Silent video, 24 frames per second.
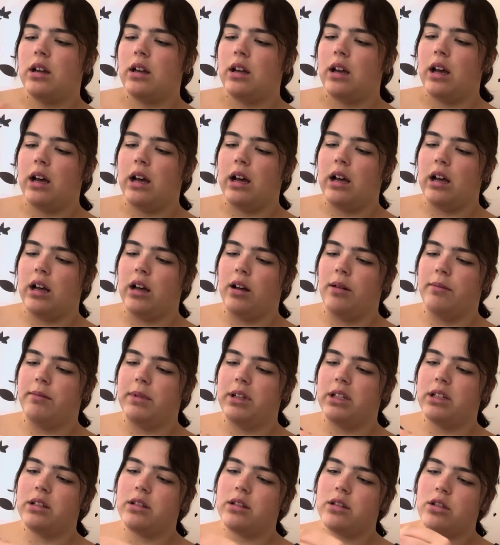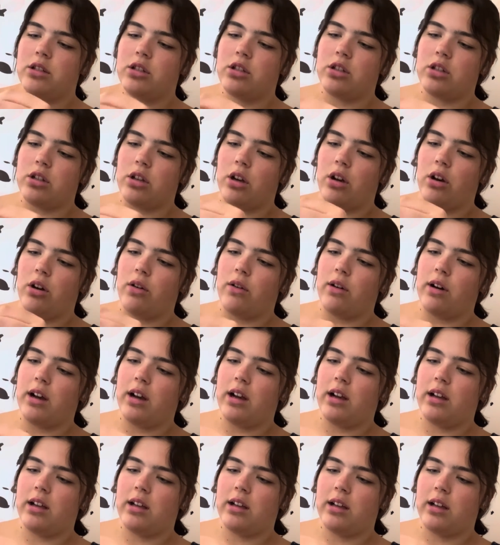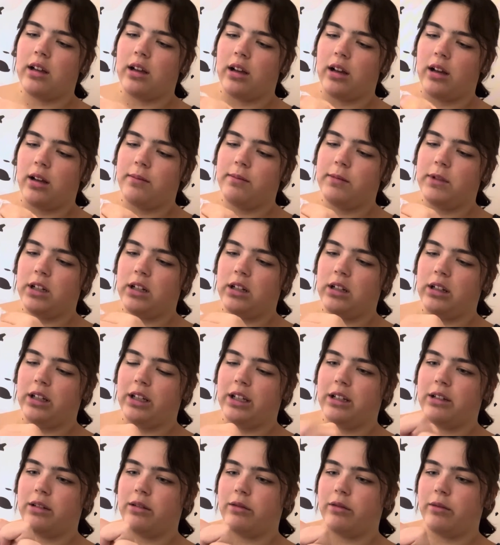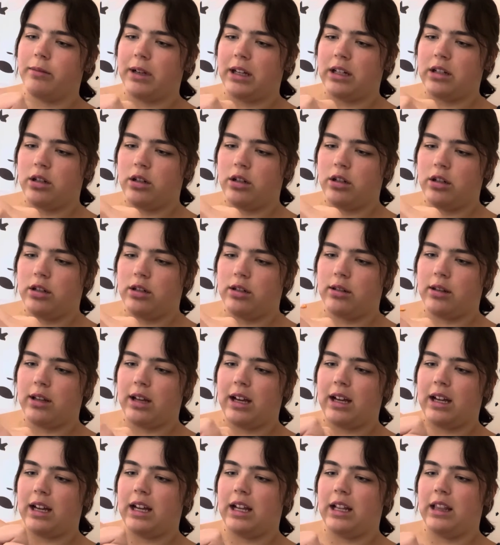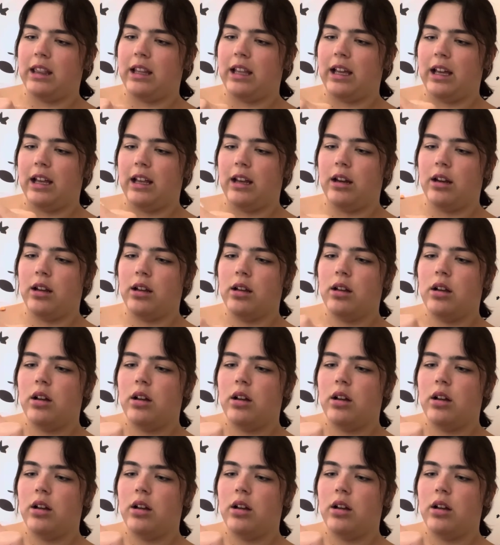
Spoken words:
4, 5, 6. So I'm gonna like remind her to do that, and then